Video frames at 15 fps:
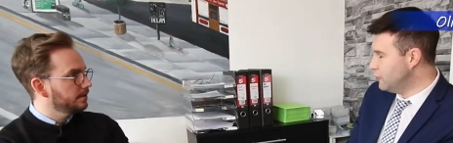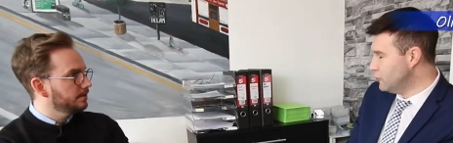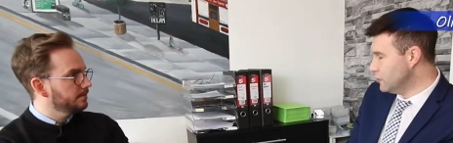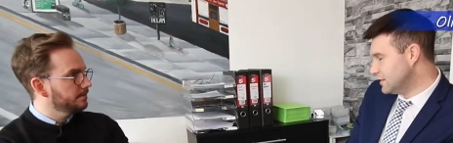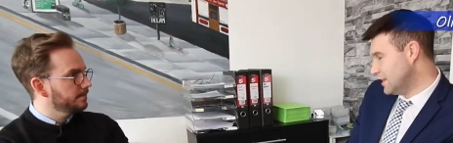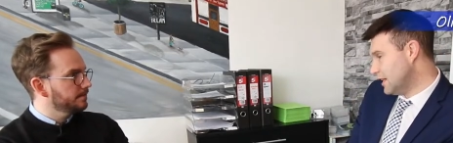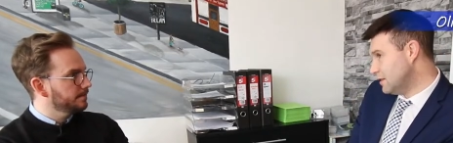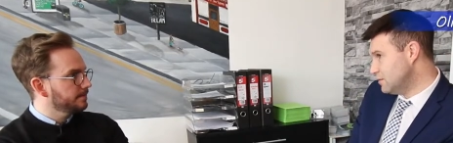
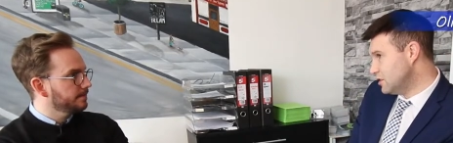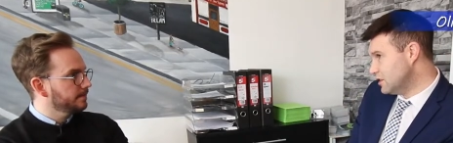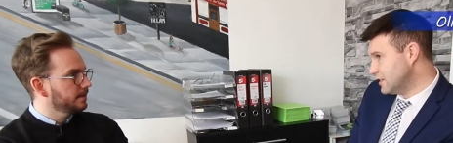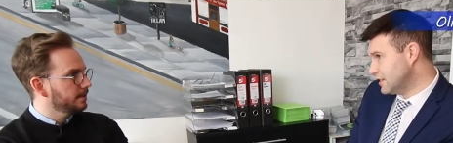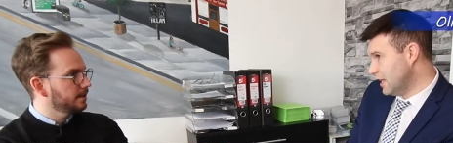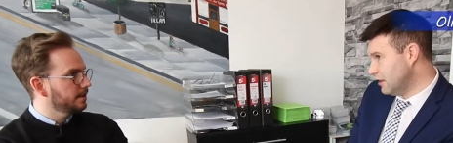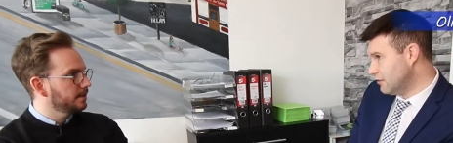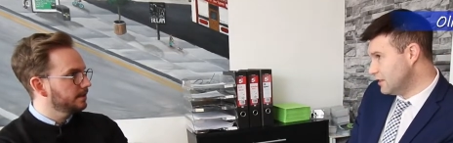Speaker 1: 4 times
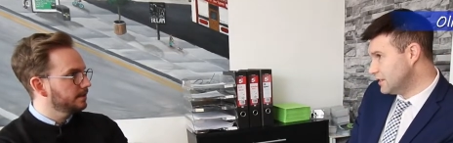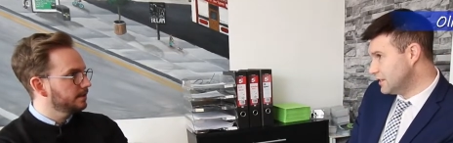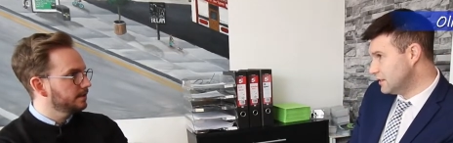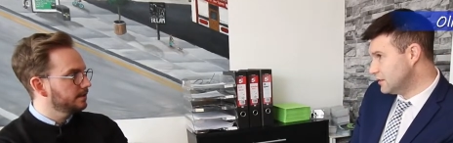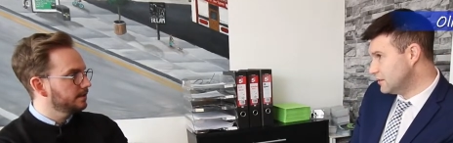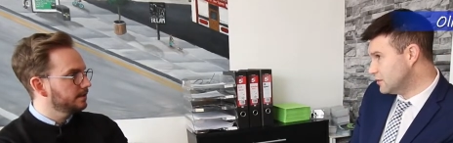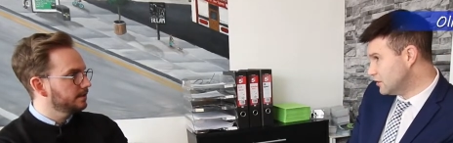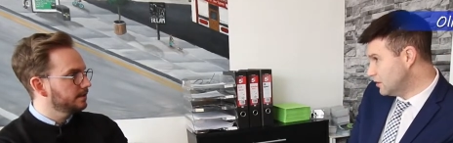your salary
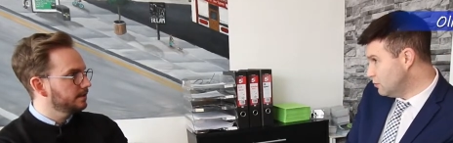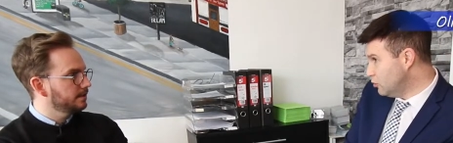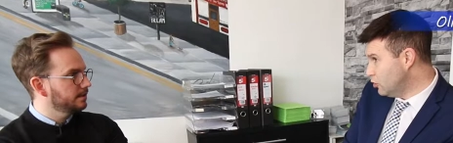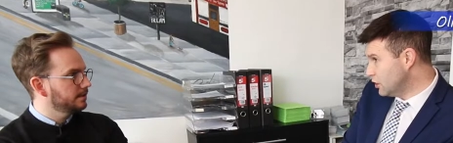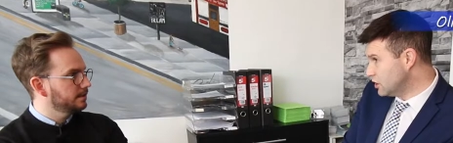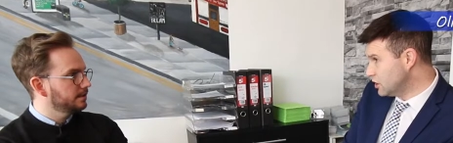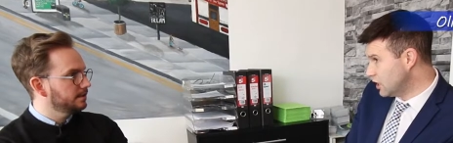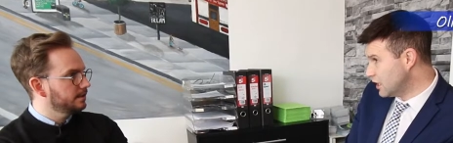to the
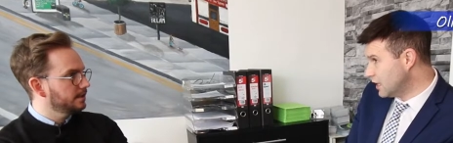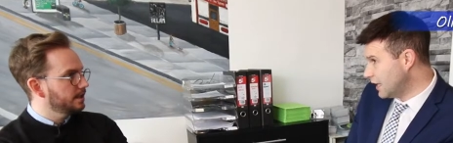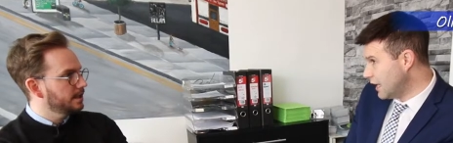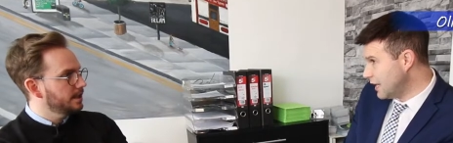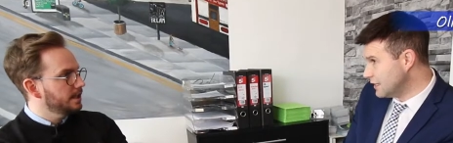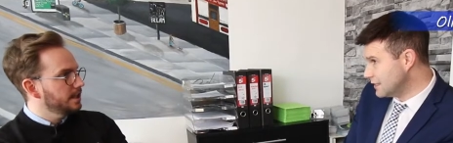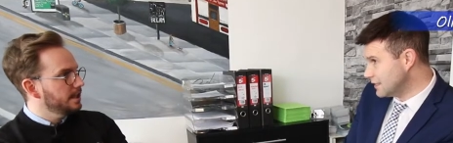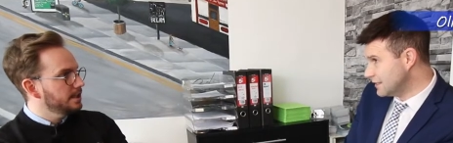mortgage you can
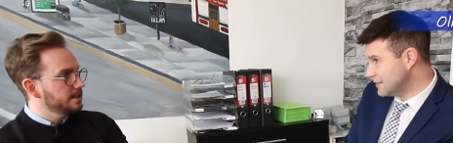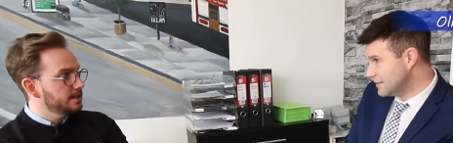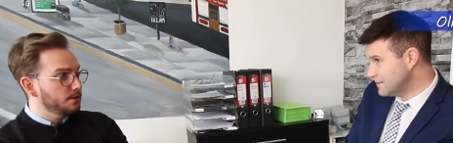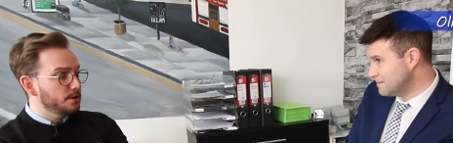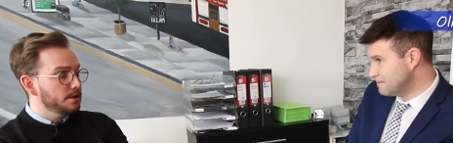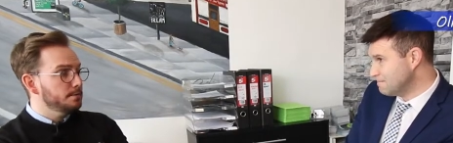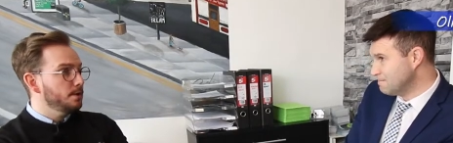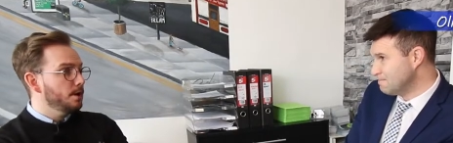get?
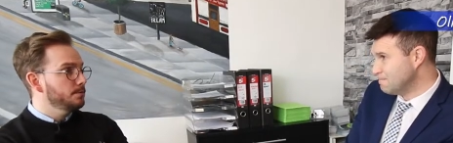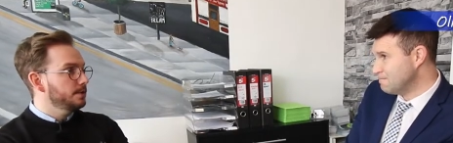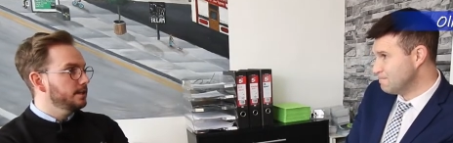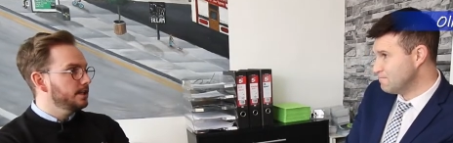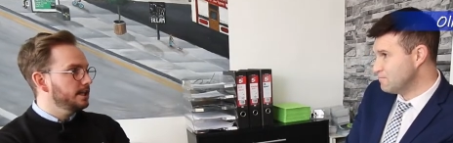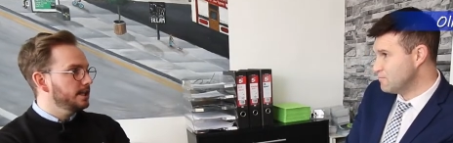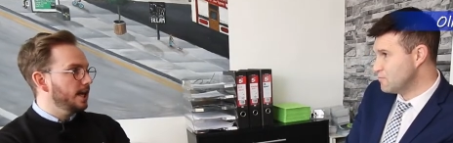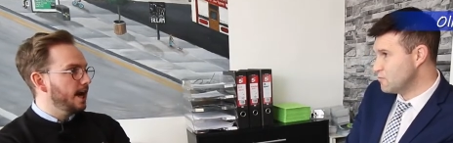
Speaker 2: So at the
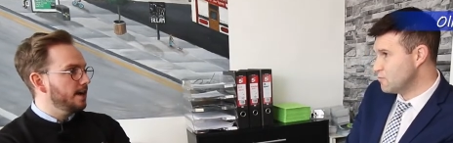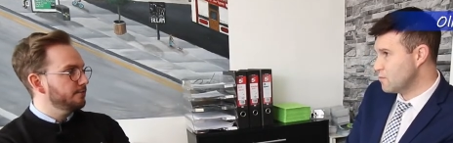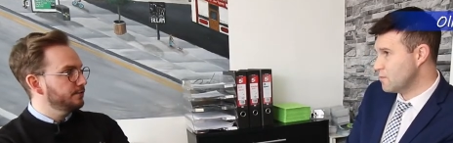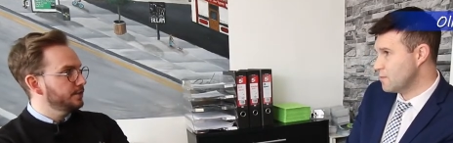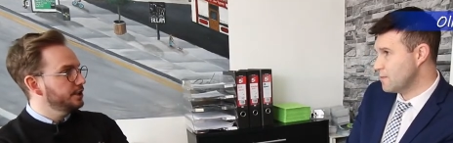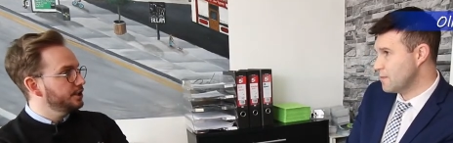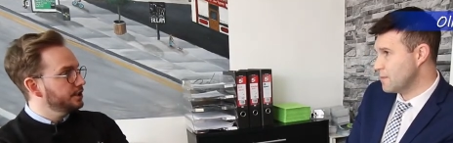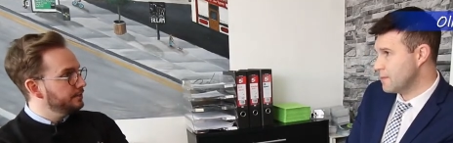moment, the
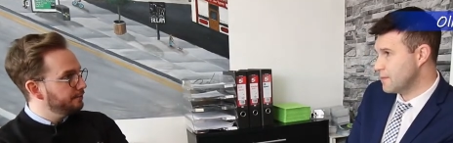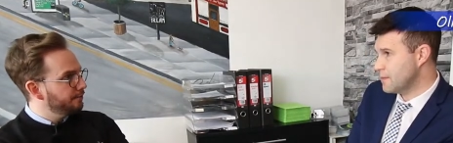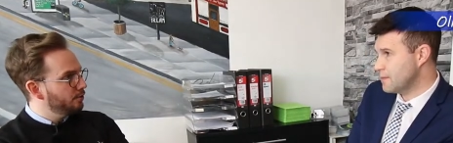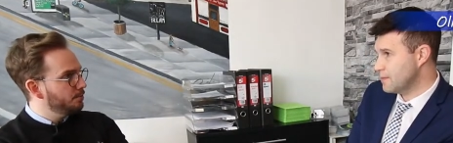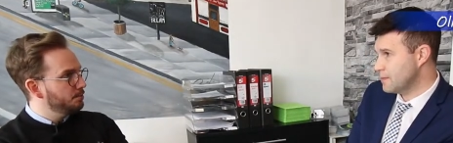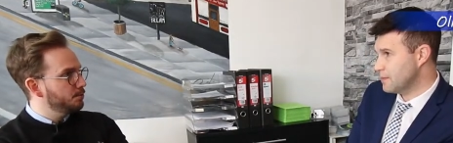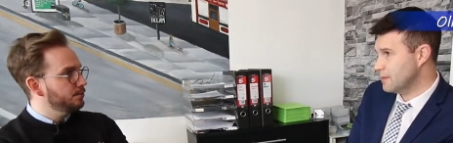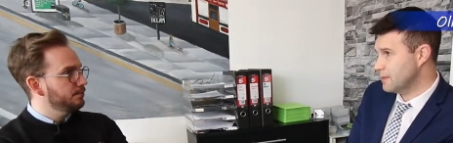average is
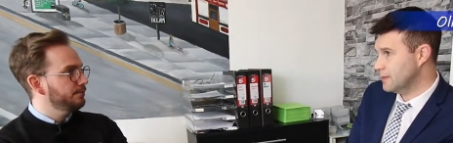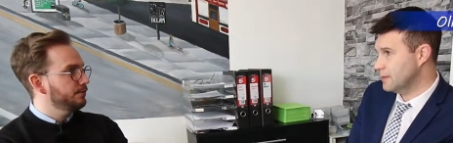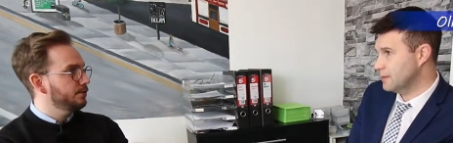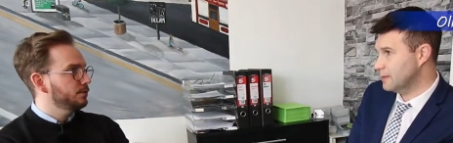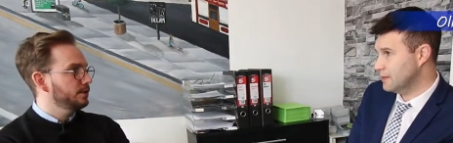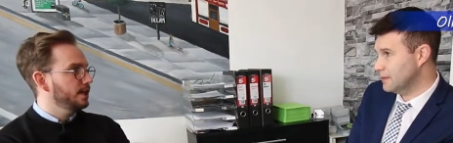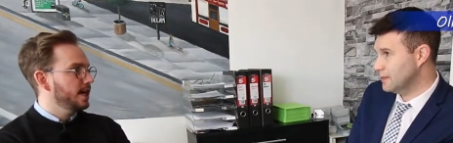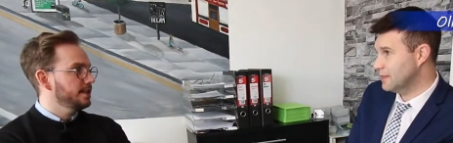
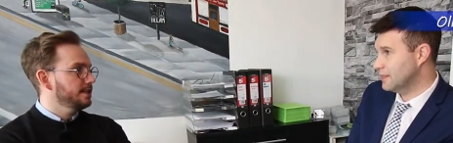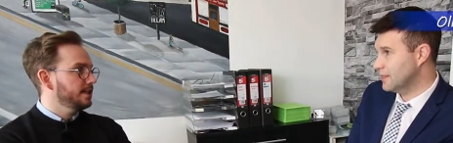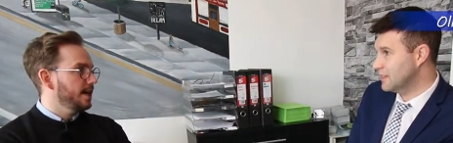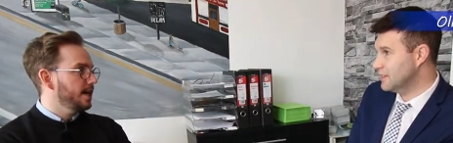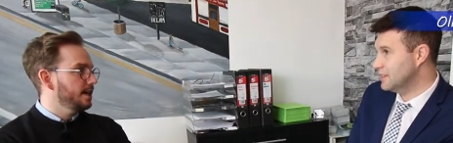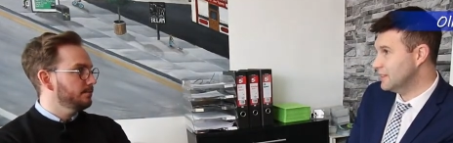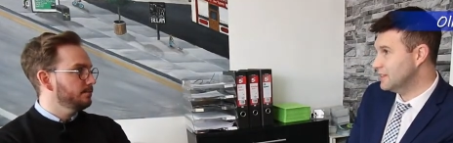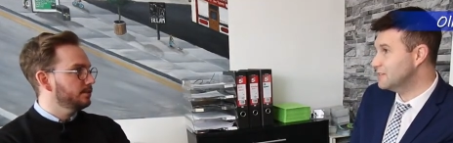4.49
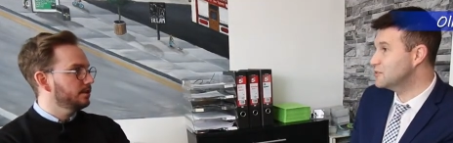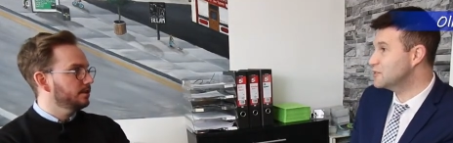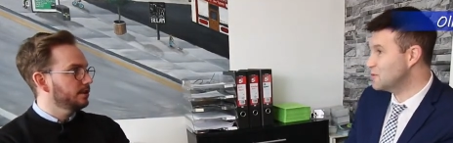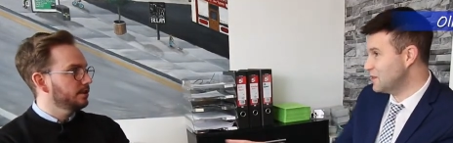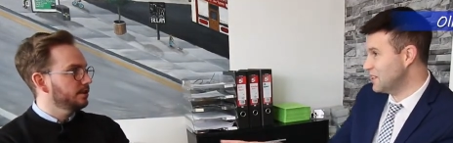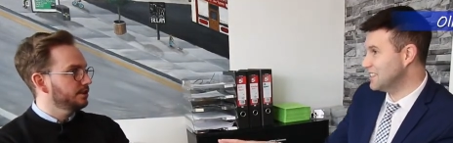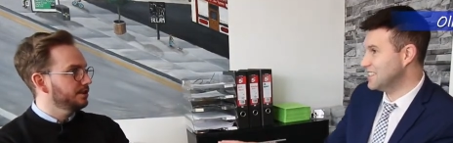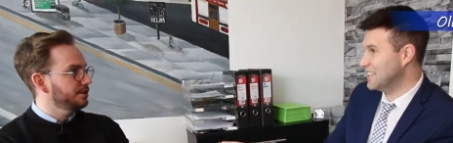times
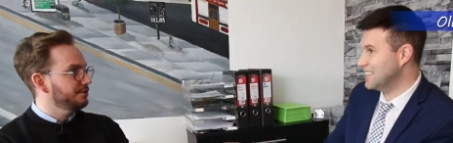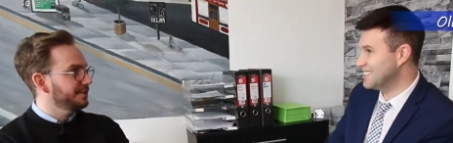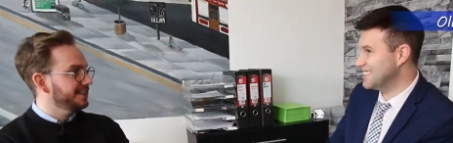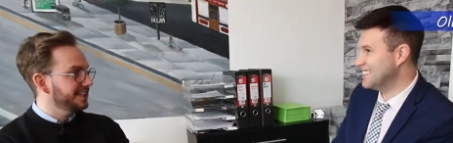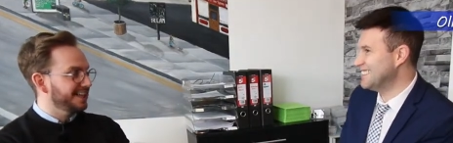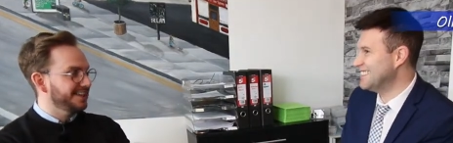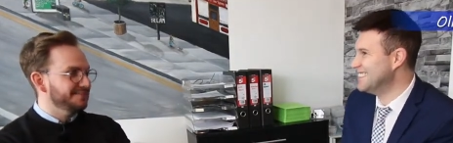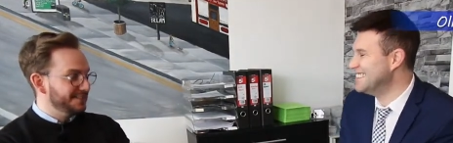to be exact.
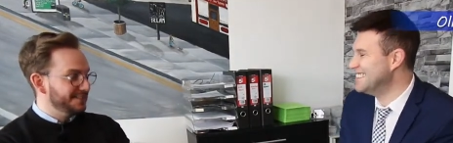
Speaker 1: Your income.